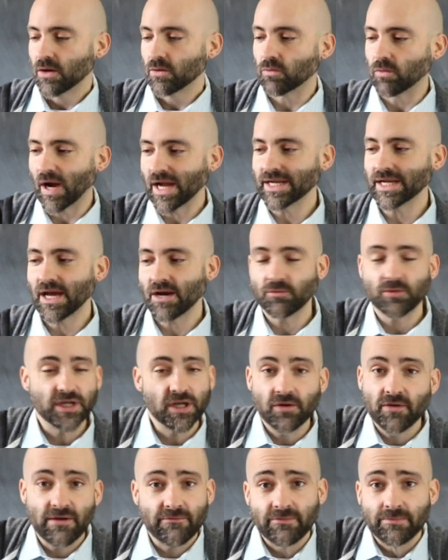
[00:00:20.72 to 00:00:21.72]
Right now, we
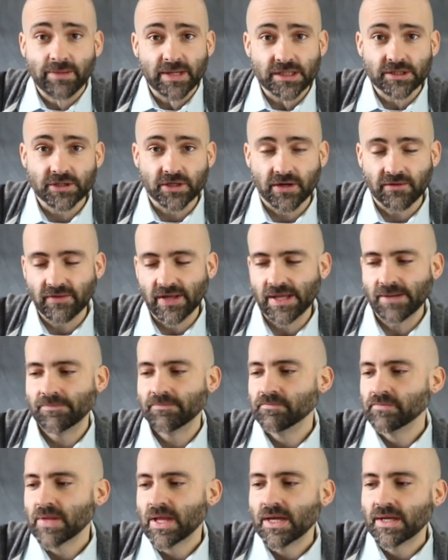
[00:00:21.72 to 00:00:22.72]
don't have a picture of it.
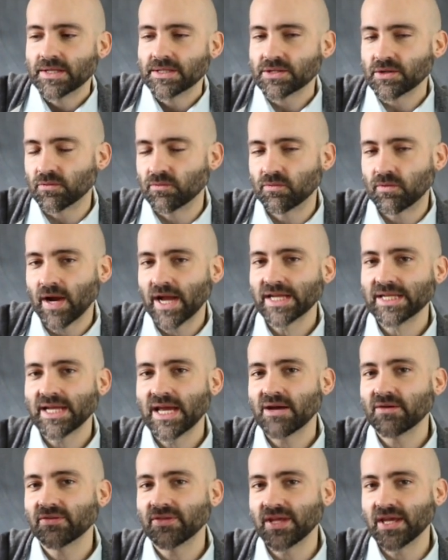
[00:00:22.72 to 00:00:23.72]
So right
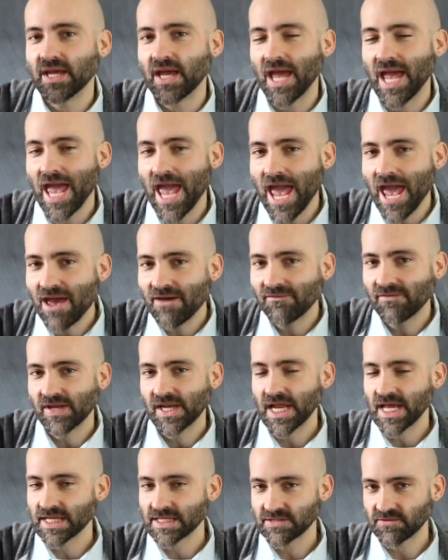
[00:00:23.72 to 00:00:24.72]
now, the
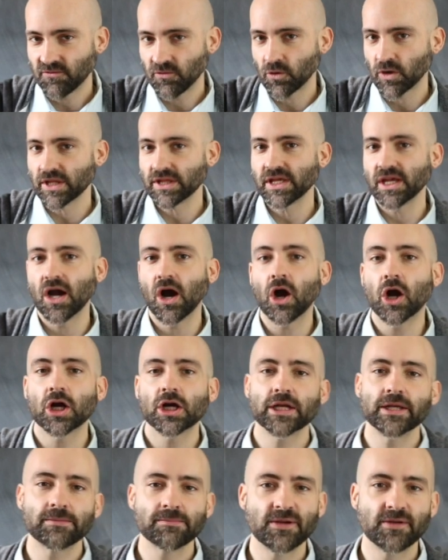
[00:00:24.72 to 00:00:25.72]
evidence for it, the
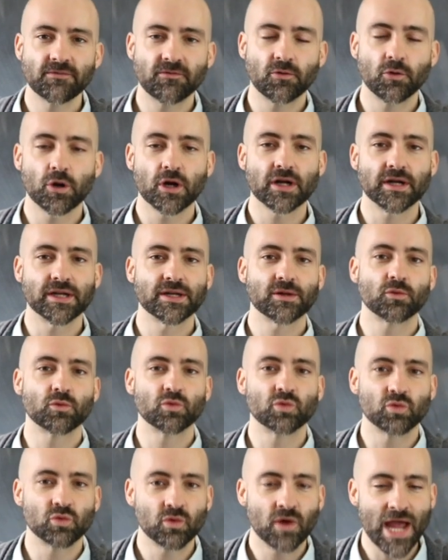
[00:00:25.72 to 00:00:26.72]
argument for it,
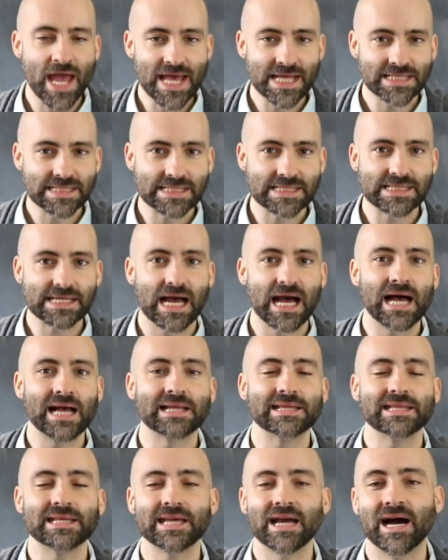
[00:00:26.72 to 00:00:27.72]
rests
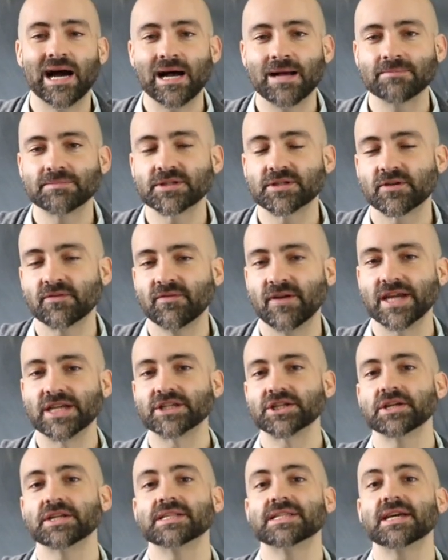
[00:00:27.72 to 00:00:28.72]
on the
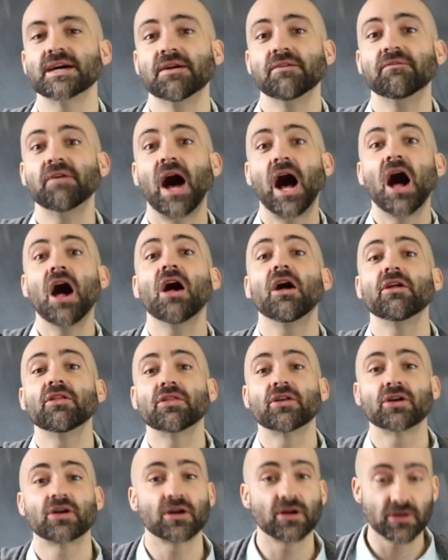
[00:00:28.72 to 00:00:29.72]
observations of
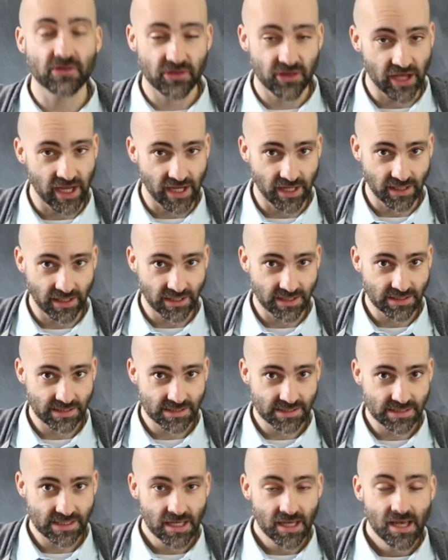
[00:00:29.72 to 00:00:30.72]
other
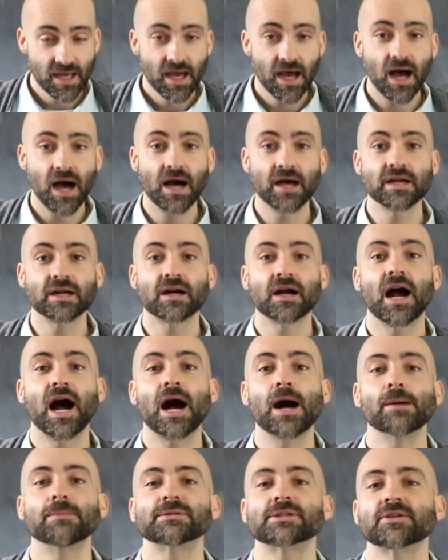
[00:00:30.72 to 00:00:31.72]
things, on our
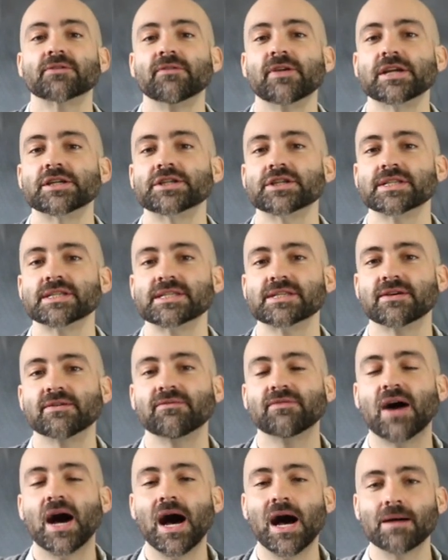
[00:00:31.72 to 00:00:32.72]
observations
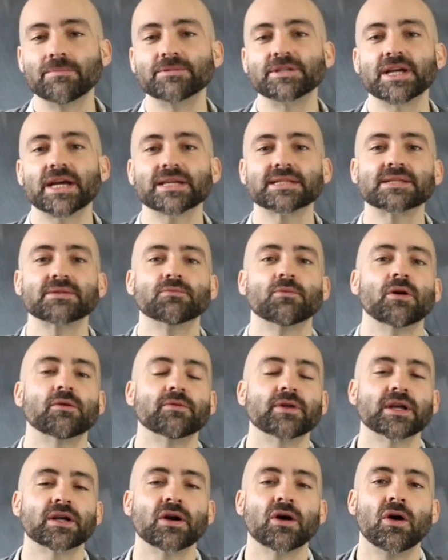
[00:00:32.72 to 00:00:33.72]
of objects in what
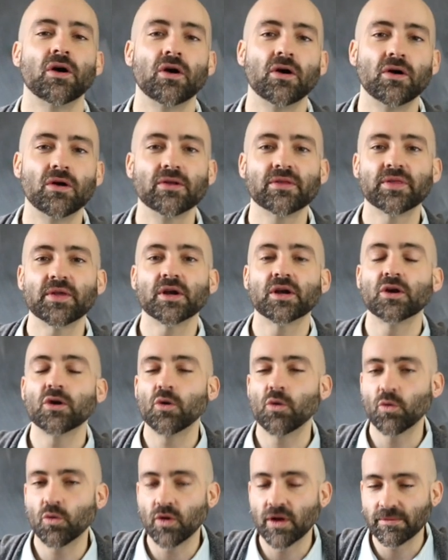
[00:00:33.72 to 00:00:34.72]
we call the
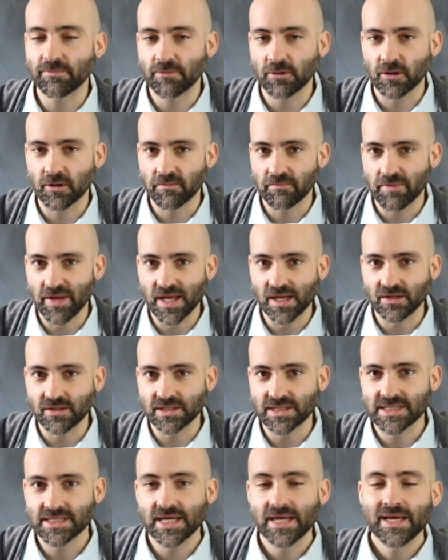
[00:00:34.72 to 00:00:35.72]
Kuiper
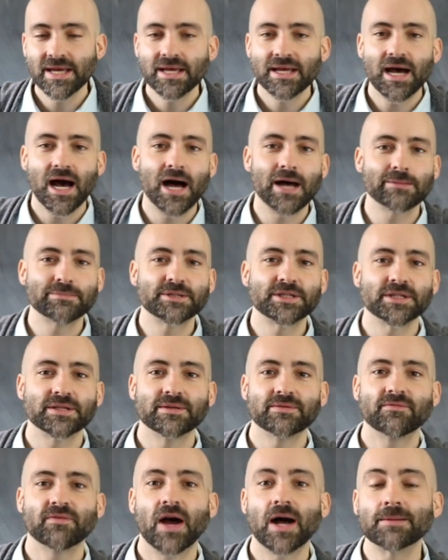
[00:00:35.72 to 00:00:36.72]
Belt,
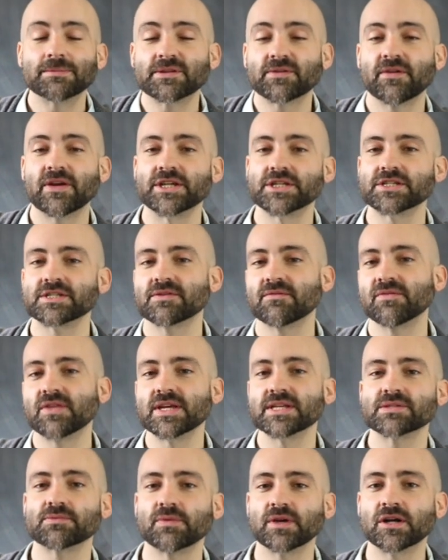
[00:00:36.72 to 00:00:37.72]
observations of
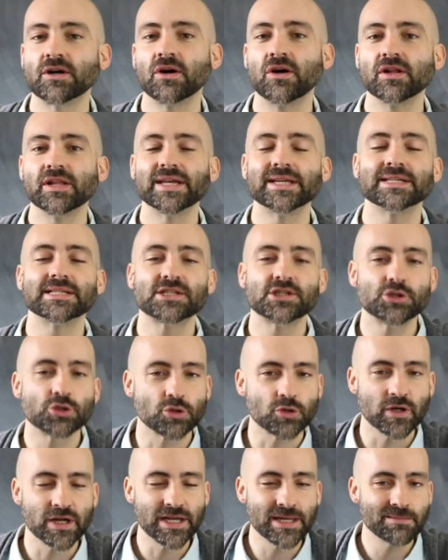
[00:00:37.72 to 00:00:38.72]
things we call
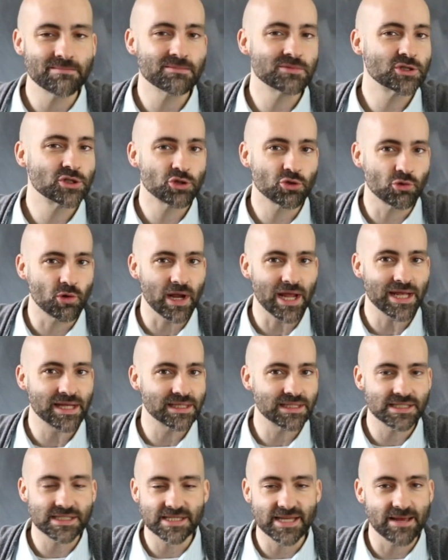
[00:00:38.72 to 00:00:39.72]
extreme
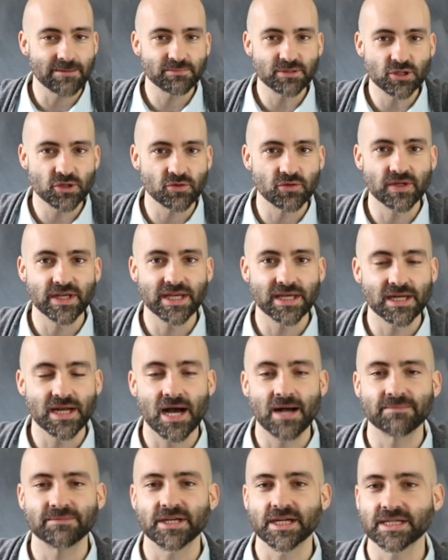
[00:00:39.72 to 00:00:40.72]
trans-Neptunian
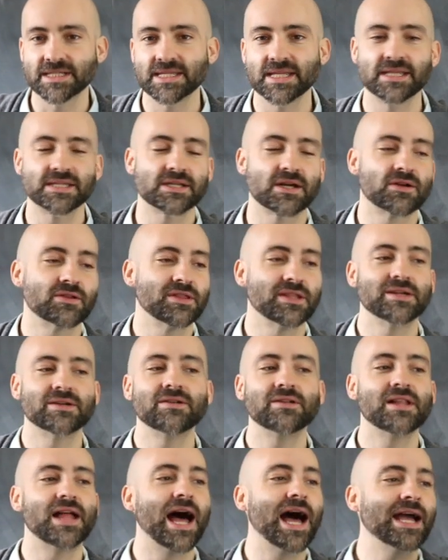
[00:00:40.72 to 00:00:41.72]
objects. These are
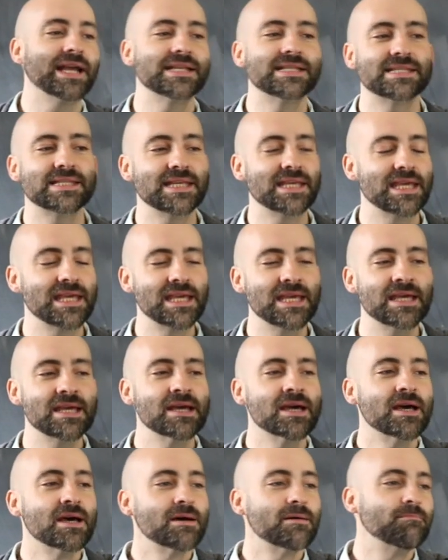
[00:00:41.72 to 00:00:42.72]
little icy
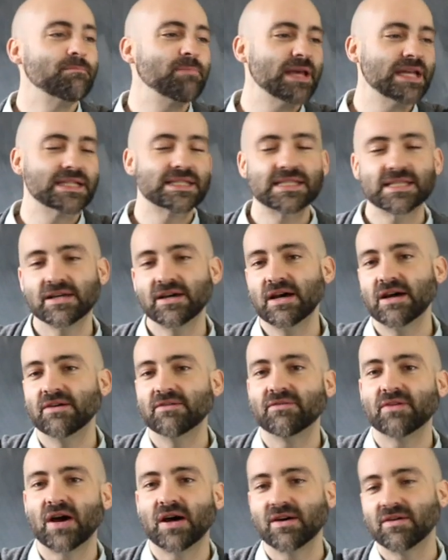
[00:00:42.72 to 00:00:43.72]
bits
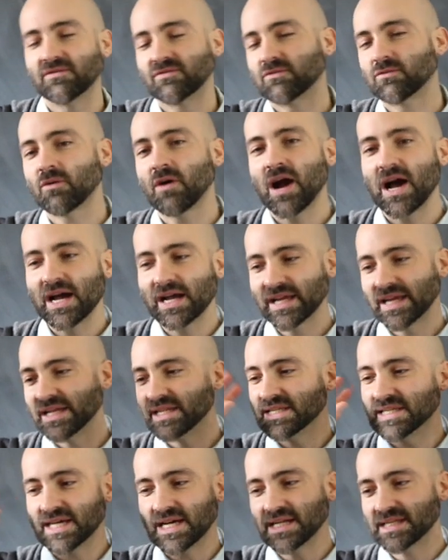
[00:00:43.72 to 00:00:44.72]
of rock
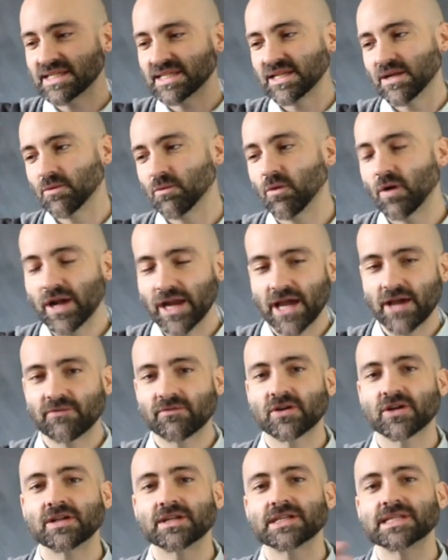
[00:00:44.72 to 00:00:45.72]
and dust and
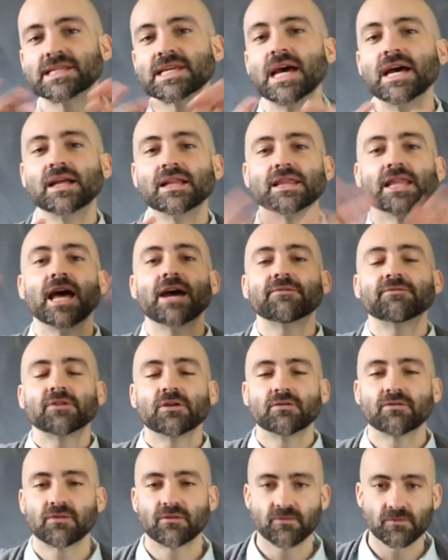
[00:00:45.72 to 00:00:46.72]
whatevers left
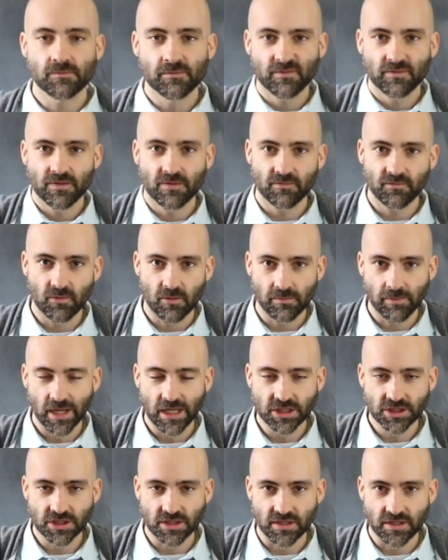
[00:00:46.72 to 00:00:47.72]
over from the
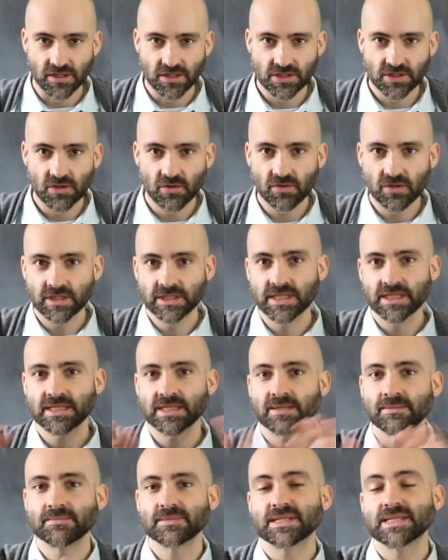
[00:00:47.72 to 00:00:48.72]
formation of the solar
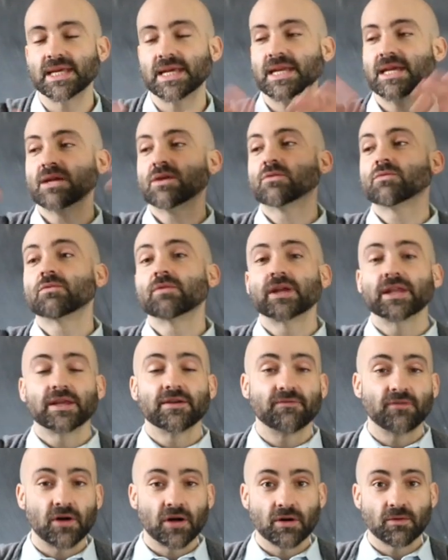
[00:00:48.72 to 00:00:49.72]
system sitting really
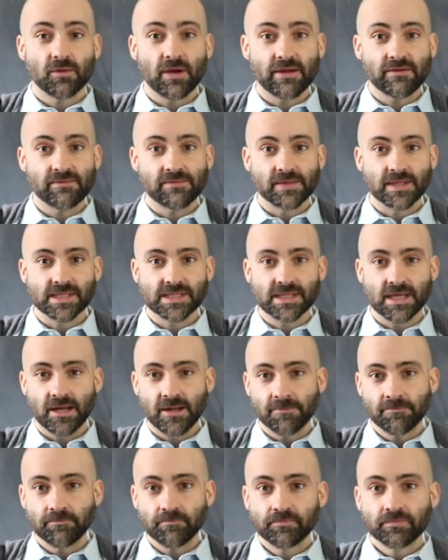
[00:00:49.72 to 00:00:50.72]
far away from the
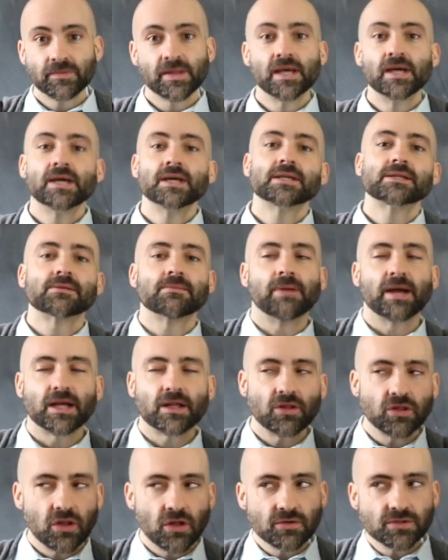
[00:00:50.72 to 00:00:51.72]
sun. So by
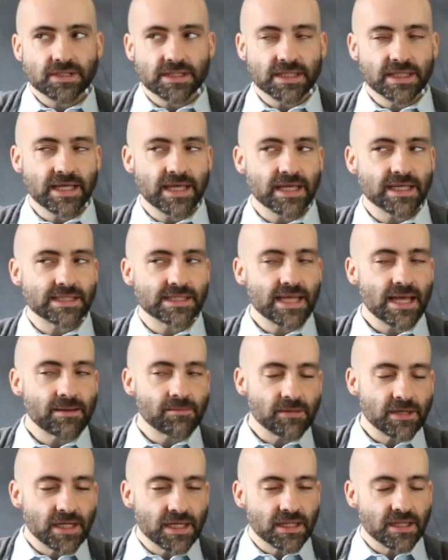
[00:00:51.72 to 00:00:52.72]
closely
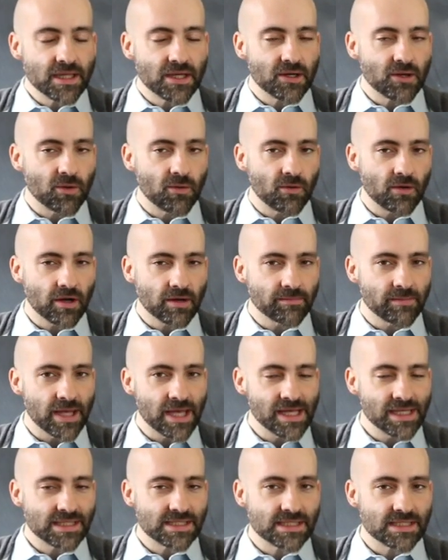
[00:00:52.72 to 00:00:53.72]
examining their
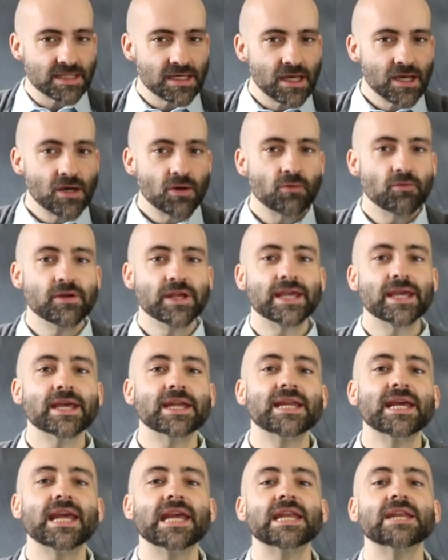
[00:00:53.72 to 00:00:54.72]
orbits, we
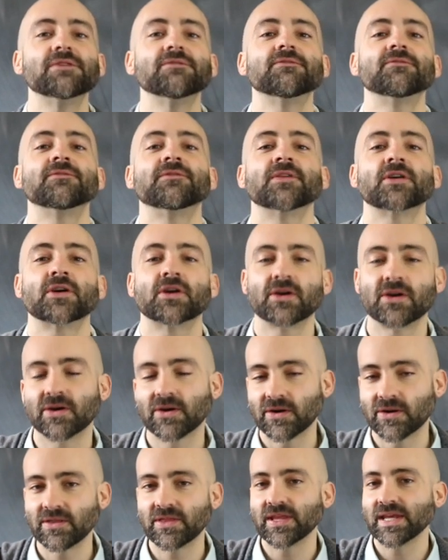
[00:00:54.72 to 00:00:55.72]
can
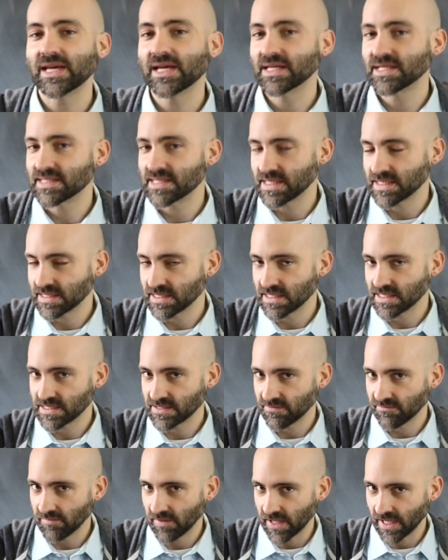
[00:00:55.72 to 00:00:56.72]
infer the existence
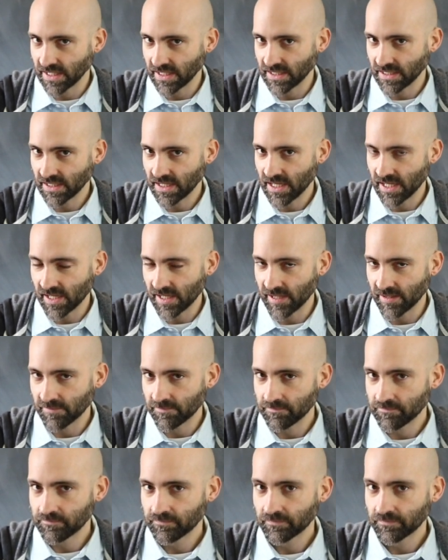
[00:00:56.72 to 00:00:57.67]
of Planet Nine.